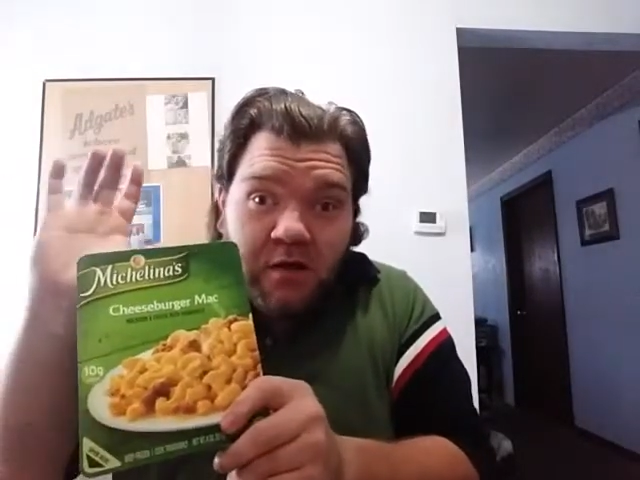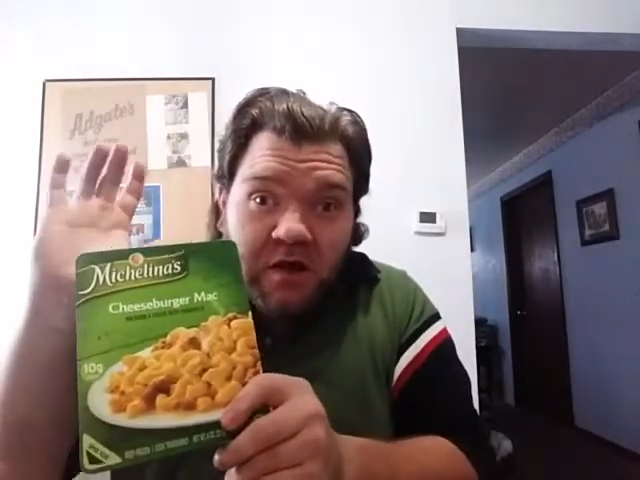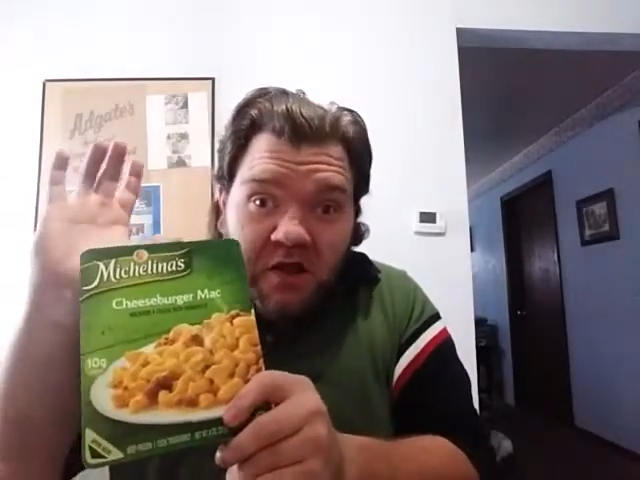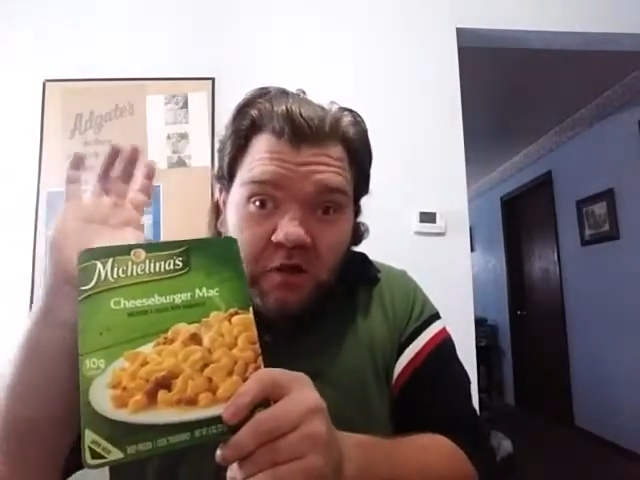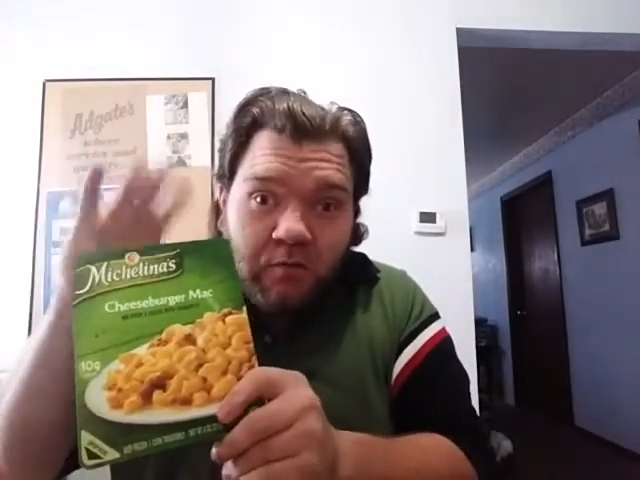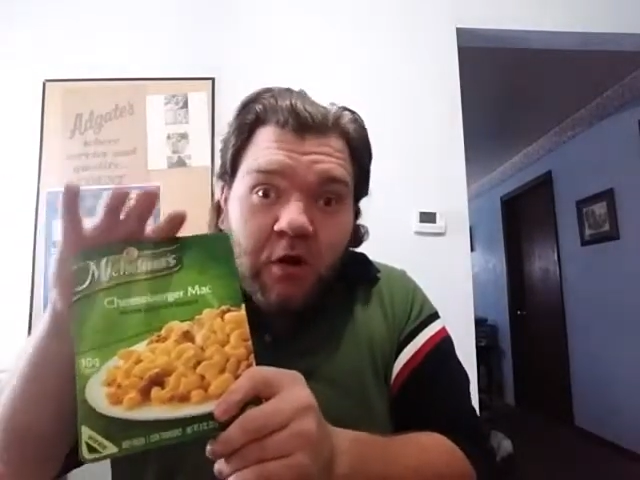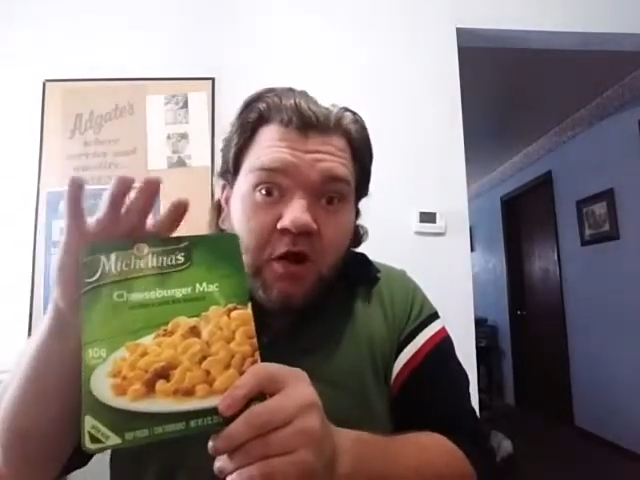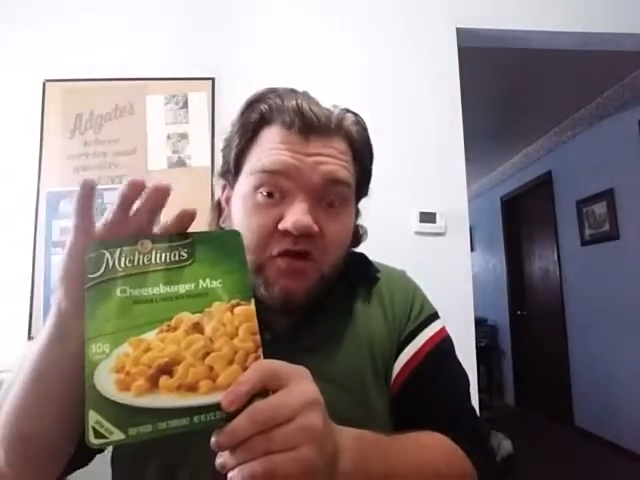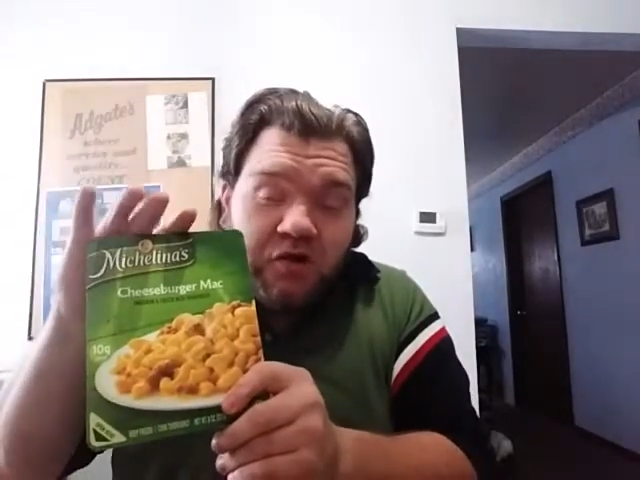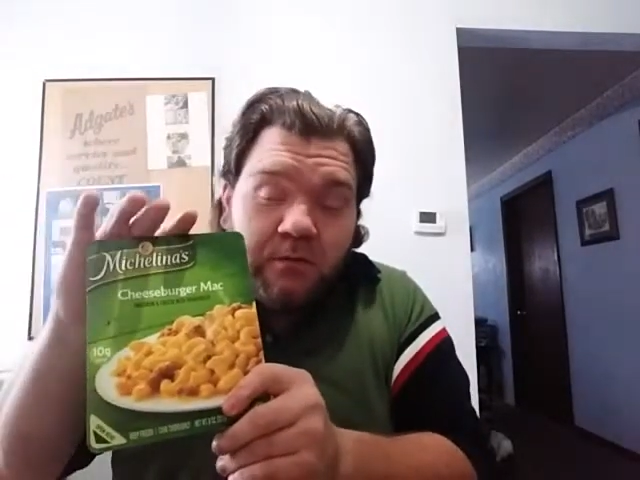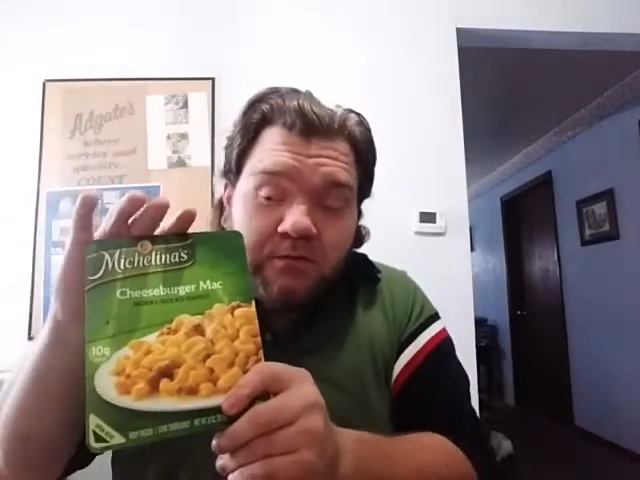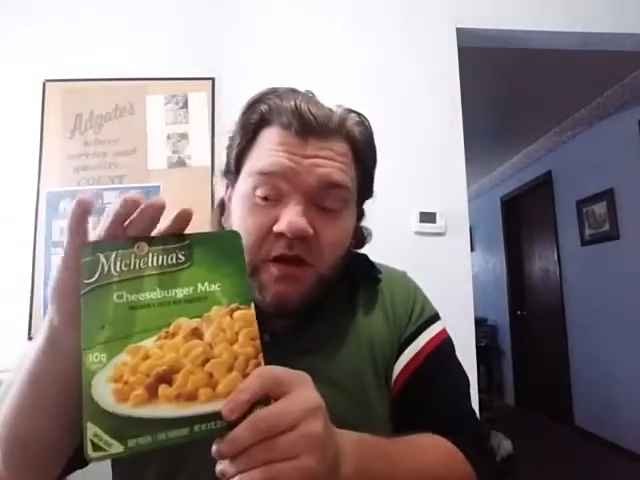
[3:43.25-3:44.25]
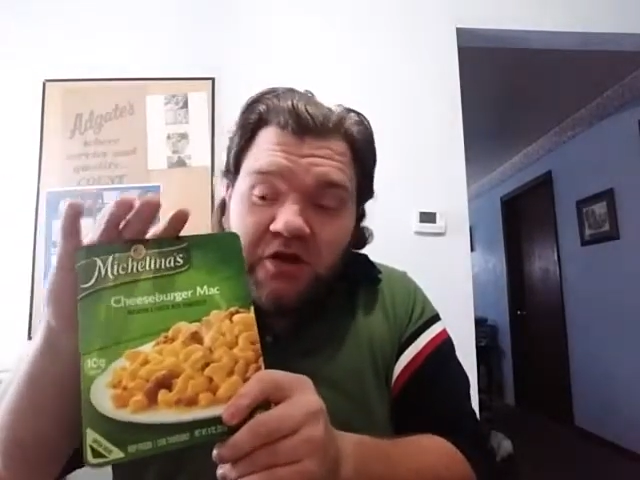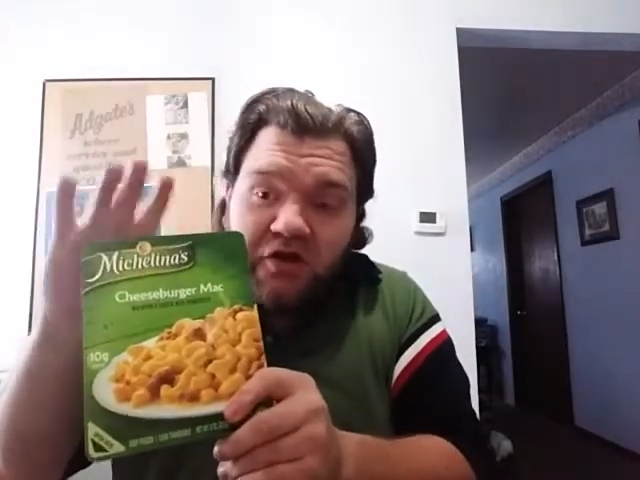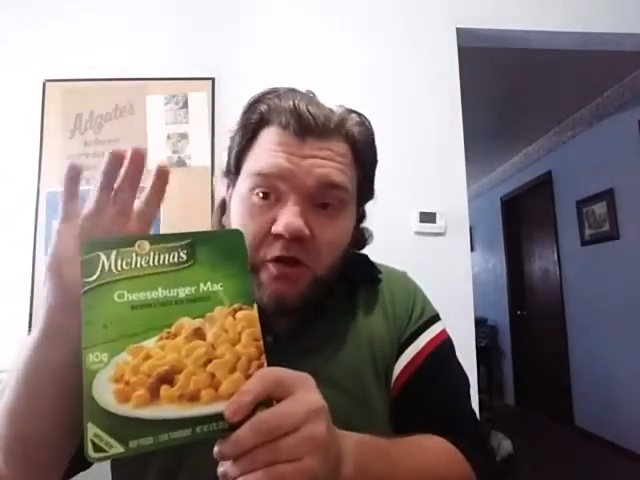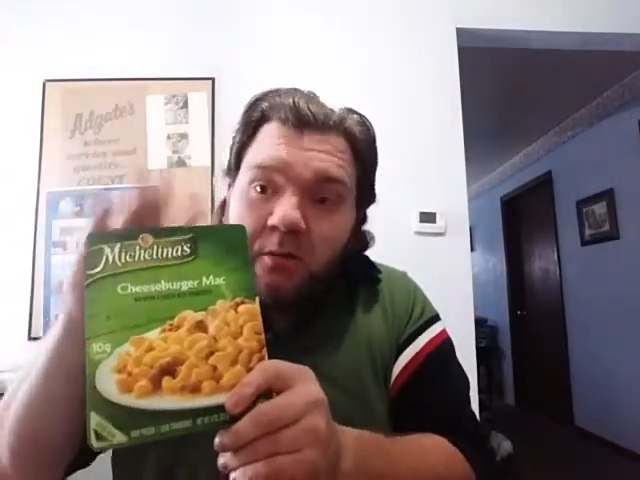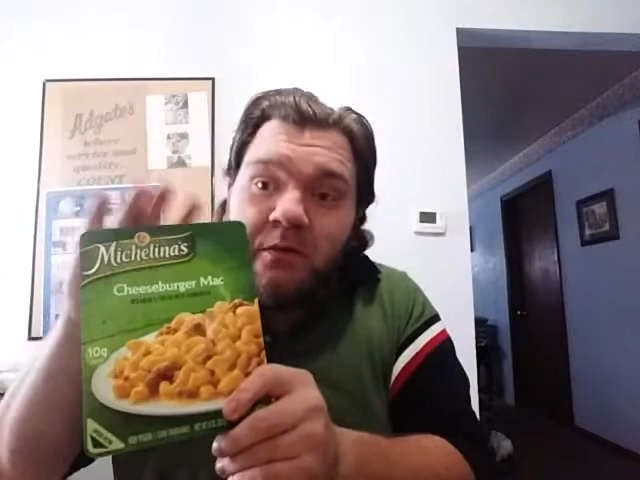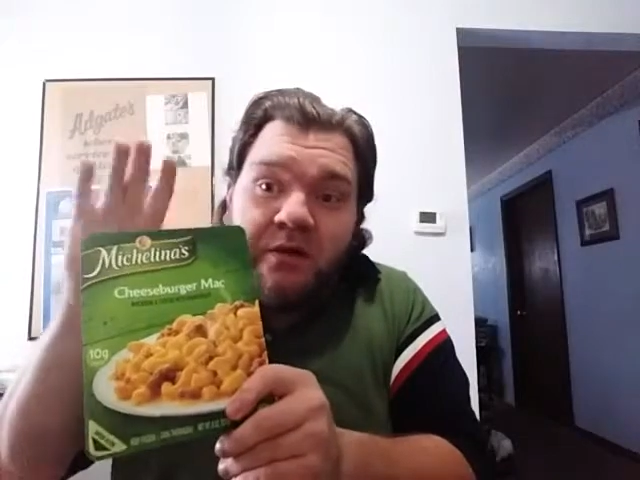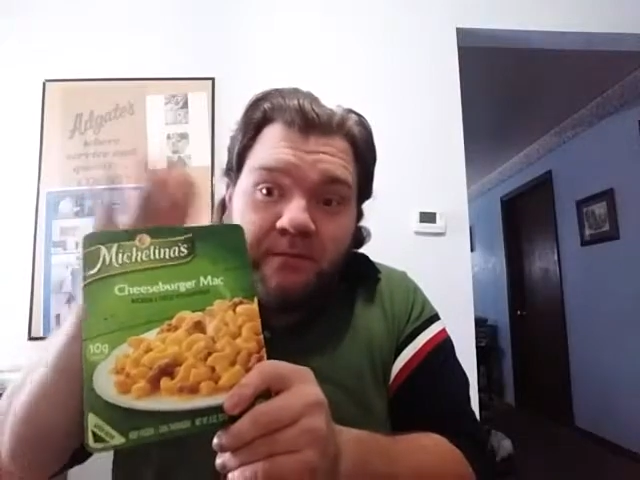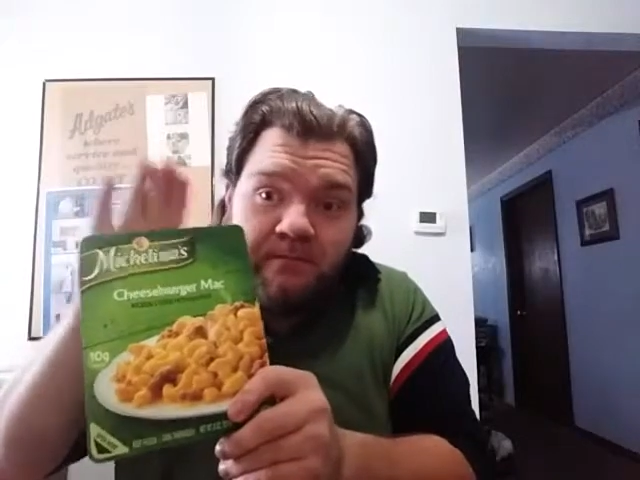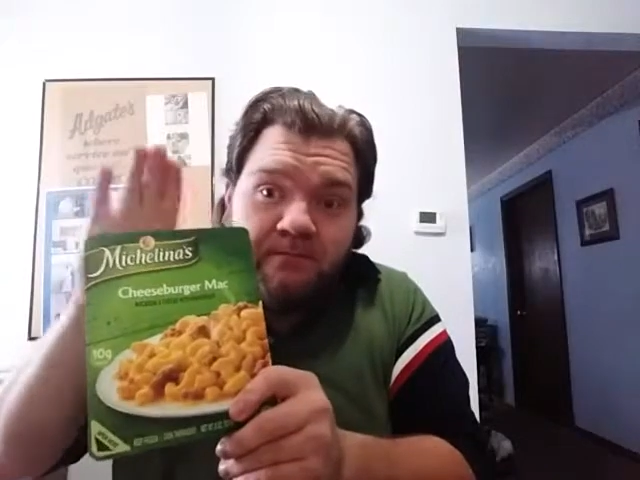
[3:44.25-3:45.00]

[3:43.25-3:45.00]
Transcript: and you want something that's yummy,